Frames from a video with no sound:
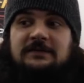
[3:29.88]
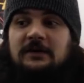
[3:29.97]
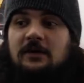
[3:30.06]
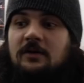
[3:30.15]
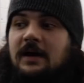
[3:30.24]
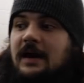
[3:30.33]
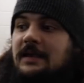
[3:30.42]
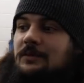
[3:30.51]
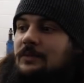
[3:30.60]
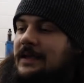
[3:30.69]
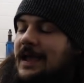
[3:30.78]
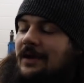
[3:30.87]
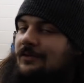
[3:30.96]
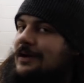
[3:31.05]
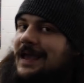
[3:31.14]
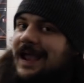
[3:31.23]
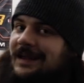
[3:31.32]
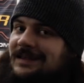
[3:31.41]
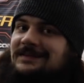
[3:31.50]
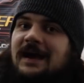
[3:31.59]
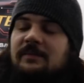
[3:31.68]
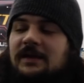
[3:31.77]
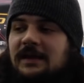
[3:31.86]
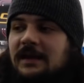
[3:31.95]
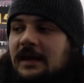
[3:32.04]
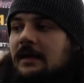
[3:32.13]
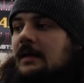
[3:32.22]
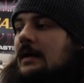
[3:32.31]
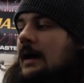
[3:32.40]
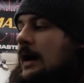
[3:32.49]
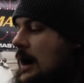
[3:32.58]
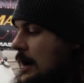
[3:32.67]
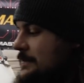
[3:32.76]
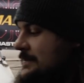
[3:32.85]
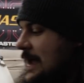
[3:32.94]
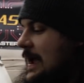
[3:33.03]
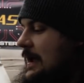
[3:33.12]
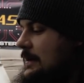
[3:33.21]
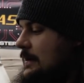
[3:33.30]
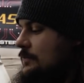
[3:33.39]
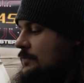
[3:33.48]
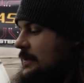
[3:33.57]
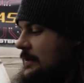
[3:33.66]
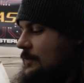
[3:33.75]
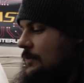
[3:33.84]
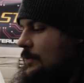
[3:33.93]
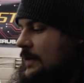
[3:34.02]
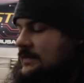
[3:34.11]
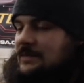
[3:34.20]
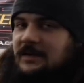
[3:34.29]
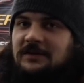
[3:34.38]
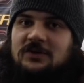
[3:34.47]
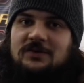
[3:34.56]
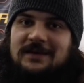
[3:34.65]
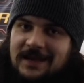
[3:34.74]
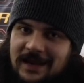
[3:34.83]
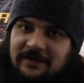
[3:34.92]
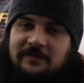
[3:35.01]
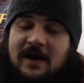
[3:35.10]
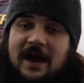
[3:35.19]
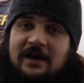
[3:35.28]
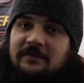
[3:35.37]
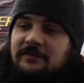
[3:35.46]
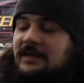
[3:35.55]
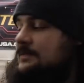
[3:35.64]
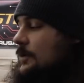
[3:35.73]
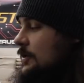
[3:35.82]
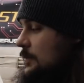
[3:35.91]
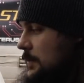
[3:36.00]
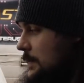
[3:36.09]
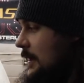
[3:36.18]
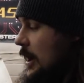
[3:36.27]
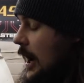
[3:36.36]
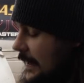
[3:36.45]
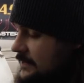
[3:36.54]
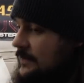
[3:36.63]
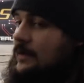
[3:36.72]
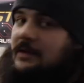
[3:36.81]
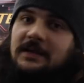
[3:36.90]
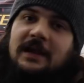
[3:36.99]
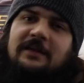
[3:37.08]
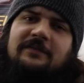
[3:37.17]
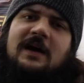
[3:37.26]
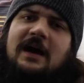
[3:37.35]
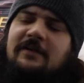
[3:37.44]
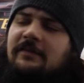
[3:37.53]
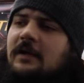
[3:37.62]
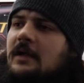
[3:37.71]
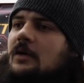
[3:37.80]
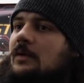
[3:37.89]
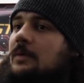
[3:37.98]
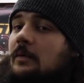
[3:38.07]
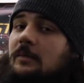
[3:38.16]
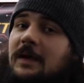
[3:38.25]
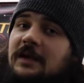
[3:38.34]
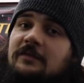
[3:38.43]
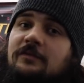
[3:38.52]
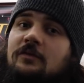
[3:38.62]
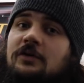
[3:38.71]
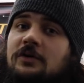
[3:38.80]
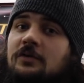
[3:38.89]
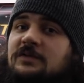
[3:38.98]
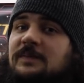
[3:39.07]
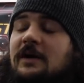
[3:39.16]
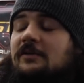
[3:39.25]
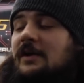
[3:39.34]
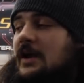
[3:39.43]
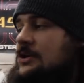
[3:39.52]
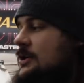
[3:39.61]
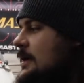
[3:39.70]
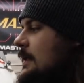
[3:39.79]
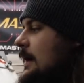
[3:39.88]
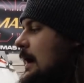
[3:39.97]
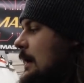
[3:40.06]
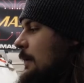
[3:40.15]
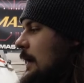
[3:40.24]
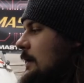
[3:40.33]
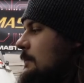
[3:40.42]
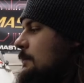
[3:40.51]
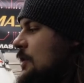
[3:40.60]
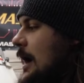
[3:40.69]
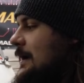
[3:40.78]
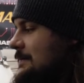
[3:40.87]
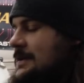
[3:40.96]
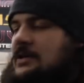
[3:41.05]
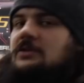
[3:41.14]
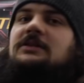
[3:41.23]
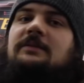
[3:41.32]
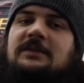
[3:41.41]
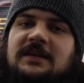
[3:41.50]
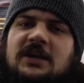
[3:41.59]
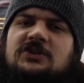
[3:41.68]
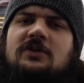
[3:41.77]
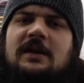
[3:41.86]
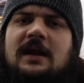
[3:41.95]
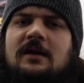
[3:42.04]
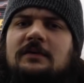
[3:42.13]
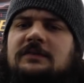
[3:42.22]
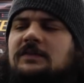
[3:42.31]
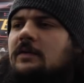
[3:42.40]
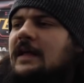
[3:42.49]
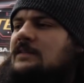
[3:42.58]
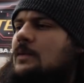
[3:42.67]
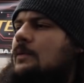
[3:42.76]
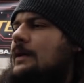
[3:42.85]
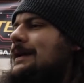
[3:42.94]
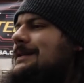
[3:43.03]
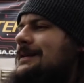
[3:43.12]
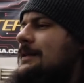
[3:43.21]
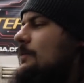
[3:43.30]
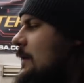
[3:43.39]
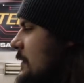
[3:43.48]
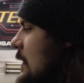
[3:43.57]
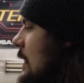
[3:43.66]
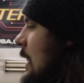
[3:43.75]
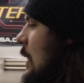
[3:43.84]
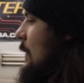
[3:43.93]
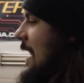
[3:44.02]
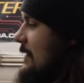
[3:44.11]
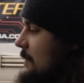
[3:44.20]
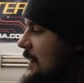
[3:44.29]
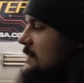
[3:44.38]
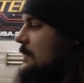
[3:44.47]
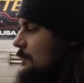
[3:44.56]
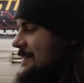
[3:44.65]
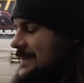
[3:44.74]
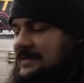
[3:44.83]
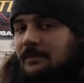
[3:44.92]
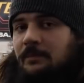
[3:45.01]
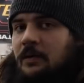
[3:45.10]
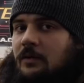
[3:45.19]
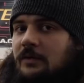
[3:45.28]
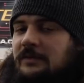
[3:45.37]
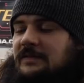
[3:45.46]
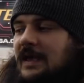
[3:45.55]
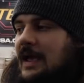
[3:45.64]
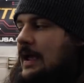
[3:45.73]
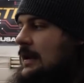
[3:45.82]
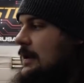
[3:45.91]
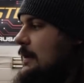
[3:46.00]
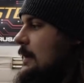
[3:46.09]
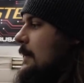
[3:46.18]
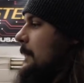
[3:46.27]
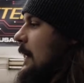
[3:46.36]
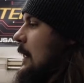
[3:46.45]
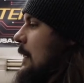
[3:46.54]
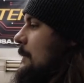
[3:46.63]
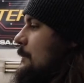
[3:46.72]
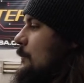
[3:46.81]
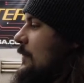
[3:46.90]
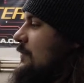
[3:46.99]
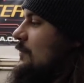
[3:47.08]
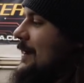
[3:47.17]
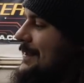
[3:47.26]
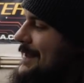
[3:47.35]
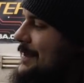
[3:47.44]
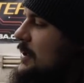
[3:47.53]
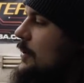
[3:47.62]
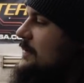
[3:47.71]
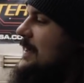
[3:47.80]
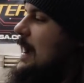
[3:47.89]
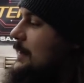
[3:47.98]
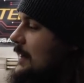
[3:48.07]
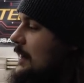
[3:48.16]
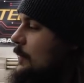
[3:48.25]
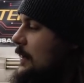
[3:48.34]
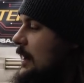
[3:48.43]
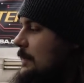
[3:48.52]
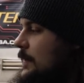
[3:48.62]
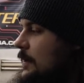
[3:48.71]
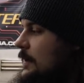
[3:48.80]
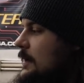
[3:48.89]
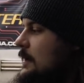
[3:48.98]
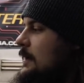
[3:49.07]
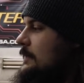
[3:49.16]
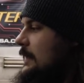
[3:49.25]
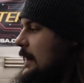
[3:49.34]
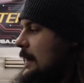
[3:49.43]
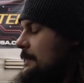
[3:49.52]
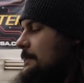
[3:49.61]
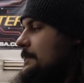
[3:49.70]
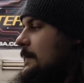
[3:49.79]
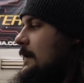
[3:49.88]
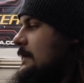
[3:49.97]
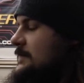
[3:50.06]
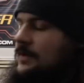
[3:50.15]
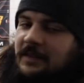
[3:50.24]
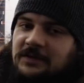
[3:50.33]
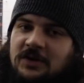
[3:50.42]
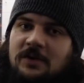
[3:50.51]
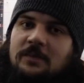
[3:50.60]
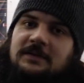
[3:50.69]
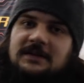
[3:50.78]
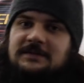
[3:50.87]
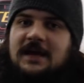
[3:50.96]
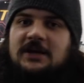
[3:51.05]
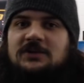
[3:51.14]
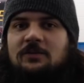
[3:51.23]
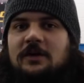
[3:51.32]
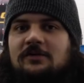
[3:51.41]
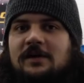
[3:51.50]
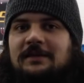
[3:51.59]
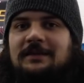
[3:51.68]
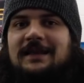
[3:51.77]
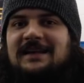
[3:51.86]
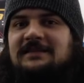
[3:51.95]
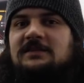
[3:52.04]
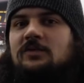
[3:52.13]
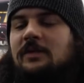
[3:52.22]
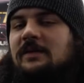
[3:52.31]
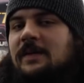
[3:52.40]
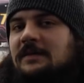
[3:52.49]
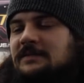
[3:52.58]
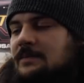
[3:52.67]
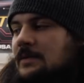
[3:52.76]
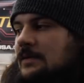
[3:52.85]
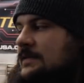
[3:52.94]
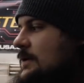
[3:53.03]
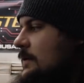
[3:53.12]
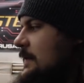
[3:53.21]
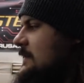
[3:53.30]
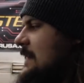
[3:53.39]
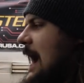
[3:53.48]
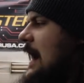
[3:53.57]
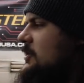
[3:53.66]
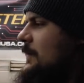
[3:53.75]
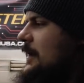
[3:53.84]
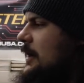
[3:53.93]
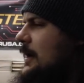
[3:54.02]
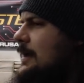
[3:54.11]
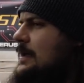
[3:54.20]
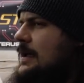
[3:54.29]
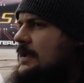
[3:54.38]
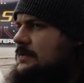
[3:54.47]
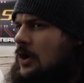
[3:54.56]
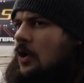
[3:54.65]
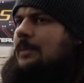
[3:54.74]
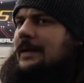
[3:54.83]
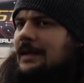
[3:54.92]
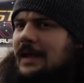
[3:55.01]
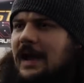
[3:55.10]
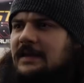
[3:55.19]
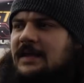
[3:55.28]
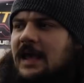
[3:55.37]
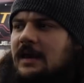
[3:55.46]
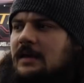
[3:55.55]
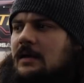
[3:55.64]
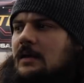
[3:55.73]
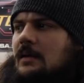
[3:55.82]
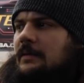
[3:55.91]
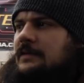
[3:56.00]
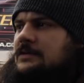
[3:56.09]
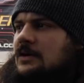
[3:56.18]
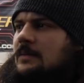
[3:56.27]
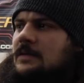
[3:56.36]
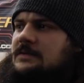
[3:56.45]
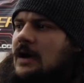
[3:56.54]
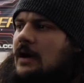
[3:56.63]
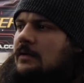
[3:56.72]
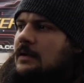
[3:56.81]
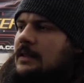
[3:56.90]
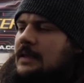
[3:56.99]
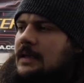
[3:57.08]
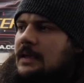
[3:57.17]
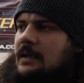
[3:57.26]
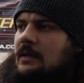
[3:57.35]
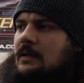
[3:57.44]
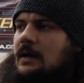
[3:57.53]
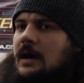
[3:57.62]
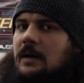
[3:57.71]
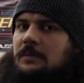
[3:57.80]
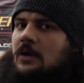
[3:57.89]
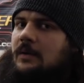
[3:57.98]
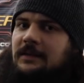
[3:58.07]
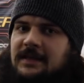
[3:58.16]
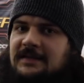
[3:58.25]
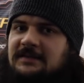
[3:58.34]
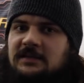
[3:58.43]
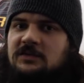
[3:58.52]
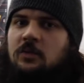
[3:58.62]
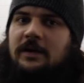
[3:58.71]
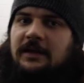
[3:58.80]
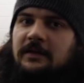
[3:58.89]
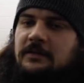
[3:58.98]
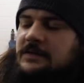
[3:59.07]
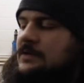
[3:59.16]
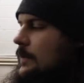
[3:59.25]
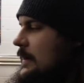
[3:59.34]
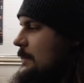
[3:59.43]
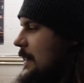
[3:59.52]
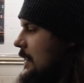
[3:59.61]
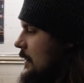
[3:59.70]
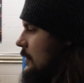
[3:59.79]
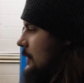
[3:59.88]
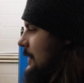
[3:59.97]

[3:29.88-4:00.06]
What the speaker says: So we can't run any timing in it. Dan really wants me to do E85. This motor would be awesome on E85. We'd probably make in the 400 horsepower range. But knock is a huge limitation right now, so that's what we're kind of dealing with. We have made some decent pulls, and with running like no timing in it, we got about the turbo doesn't actually want to run less than 20 pounds of boost. So this actuator is opening at 10, but the turbo's not really going less than 20. There's no way to make it go